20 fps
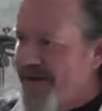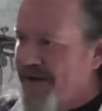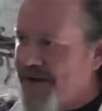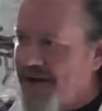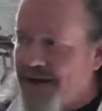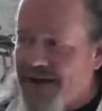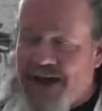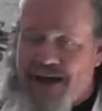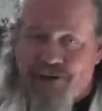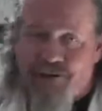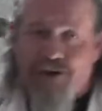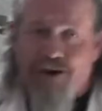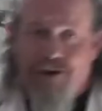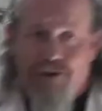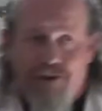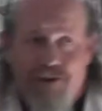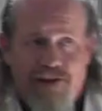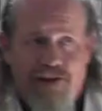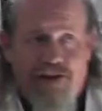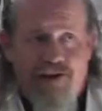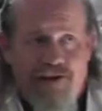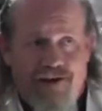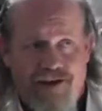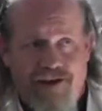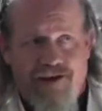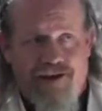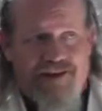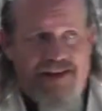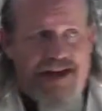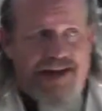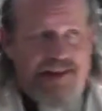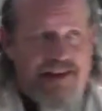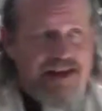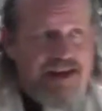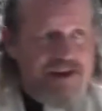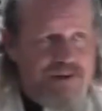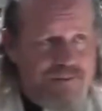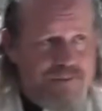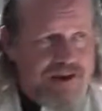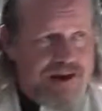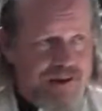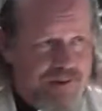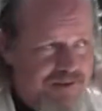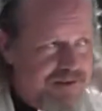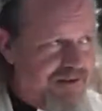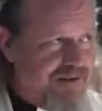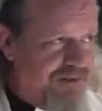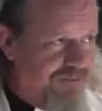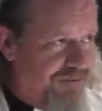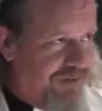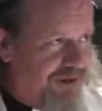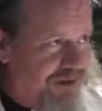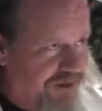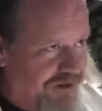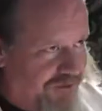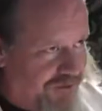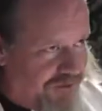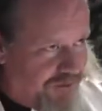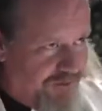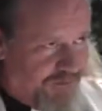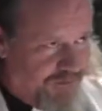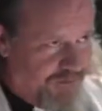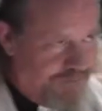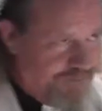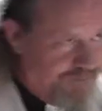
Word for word: Now, I got greater clarity on that later when I was at divinity school.